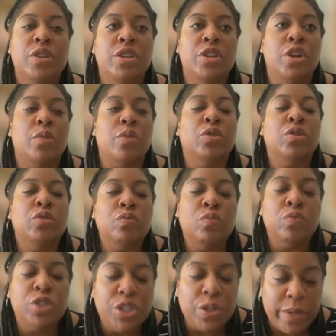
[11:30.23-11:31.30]
you know
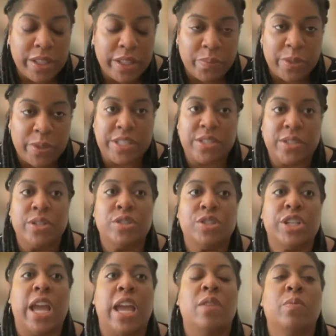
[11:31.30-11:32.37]
doing the
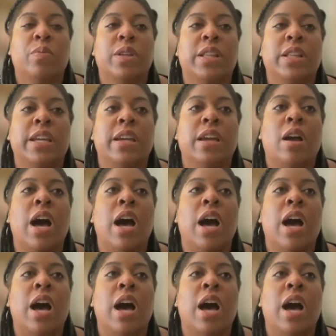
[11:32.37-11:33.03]
research and really